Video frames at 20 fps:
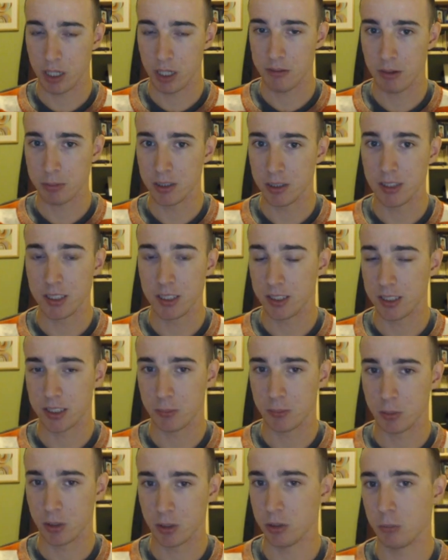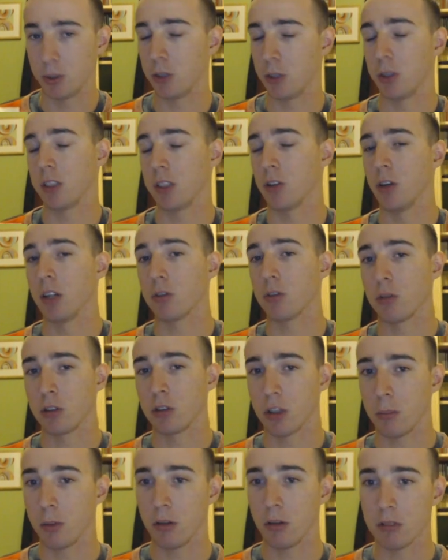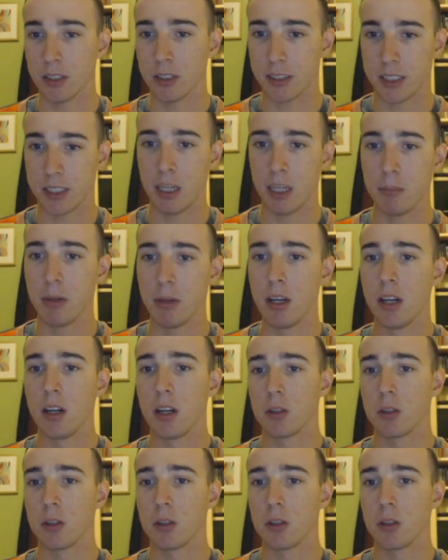up the d6 pawn, which is going to drop all the same.